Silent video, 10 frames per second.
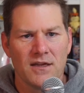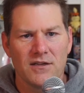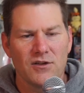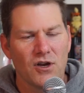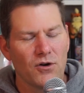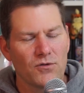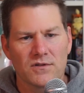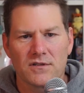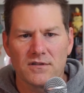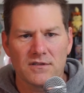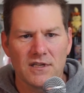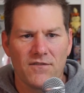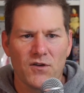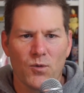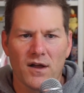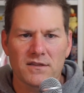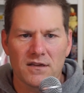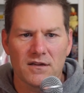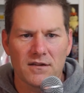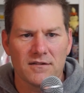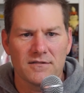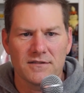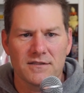you know, if you want the,